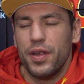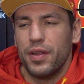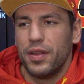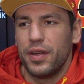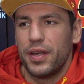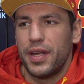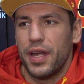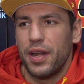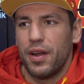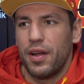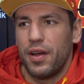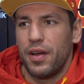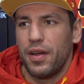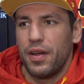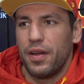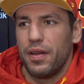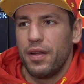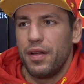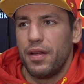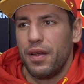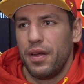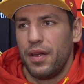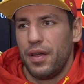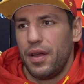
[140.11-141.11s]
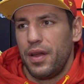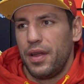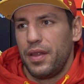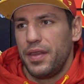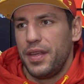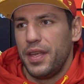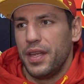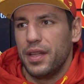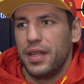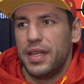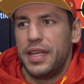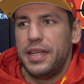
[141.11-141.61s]
You look at all
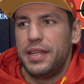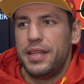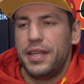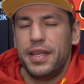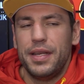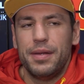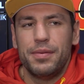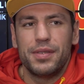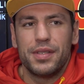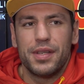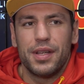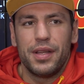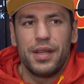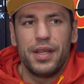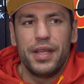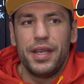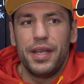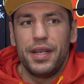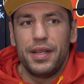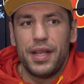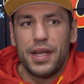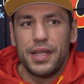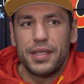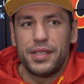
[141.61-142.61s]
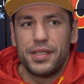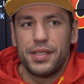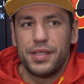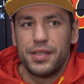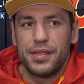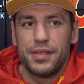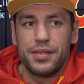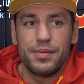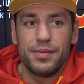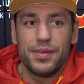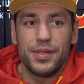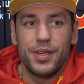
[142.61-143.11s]
the elite teams in the league.
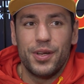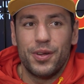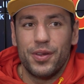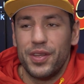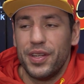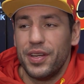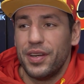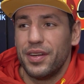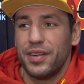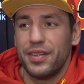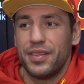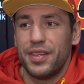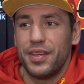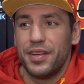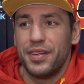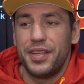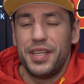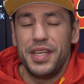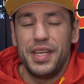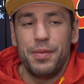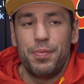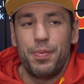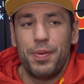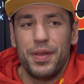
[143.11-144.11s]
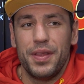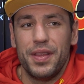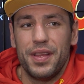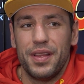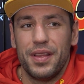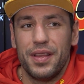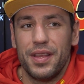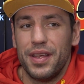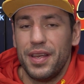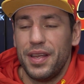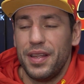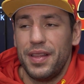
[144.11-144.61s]
That's you know they're they're deep
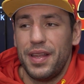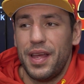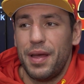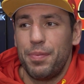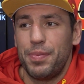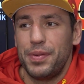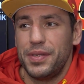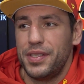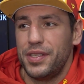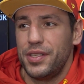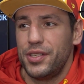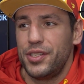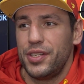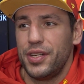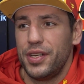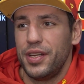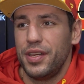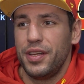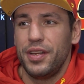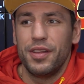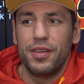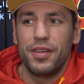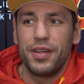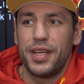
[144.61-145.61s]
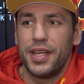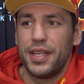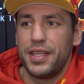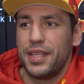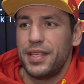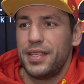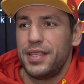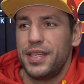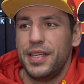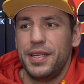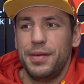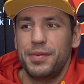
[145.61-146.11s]
in in that position, and you look at
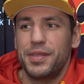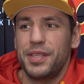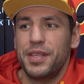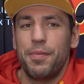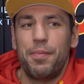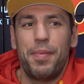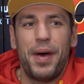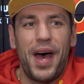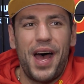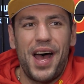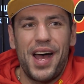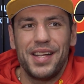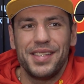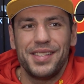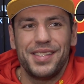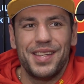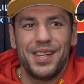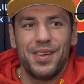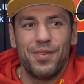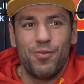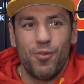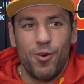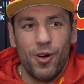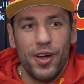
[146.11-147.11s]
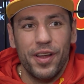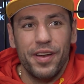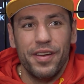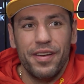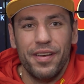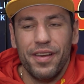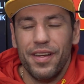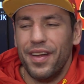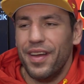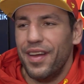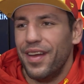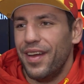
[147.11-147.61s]
the teams in the past that have won.